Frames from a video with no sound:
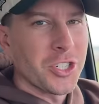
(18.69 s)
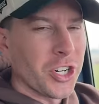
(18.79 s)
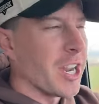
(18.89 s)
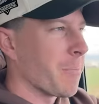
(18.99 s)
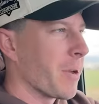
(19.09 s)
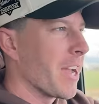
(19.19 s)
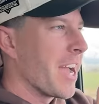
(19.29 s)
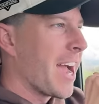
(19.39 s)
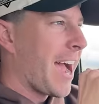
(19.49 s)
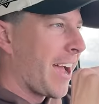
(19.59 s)
trip
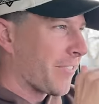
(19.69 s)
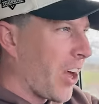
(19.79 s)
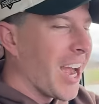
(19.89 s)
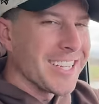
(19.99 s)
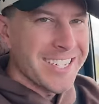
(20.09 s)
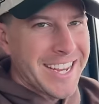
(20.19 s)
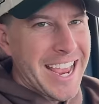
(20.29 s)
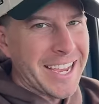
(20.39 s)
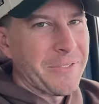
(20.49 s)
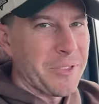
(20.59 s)
I've gotten to
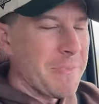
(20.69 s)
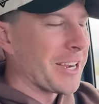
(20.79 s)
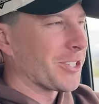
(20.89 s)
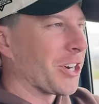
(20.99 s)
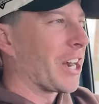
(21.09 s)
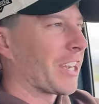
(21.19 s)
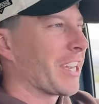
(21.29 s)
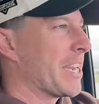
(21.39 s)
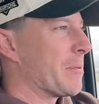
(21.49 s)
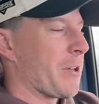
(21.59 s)
take with my truck
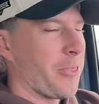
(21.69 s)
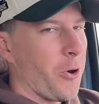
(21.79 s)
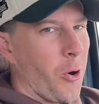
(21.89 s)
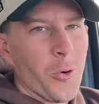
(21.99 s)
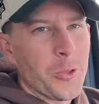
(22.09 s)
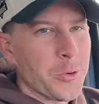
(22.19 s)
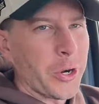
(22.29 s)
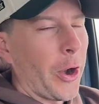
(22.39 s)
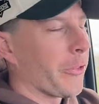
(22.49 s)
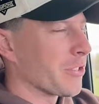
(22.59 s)
with the whole new
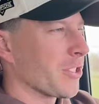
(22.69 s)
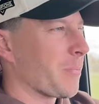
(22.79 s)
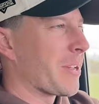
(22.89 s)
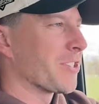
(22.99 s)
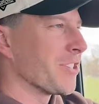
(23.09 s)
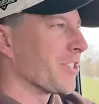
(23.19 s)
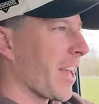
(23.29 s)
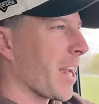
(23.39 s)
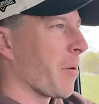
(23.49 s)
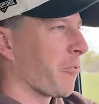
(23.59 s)
Carly suspension
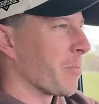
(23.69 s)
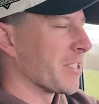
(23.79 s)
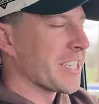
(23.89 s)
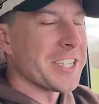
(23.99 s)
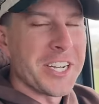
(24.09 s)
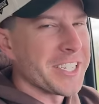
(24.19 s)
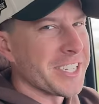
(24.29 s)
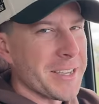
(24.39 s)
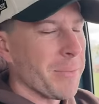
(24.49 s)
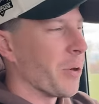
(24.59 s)
set up from the
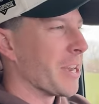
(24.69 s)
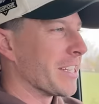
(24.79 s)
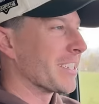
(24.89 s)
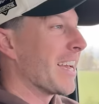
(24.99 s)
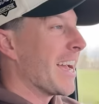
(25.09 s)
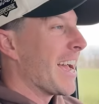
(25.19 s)
CJC boys.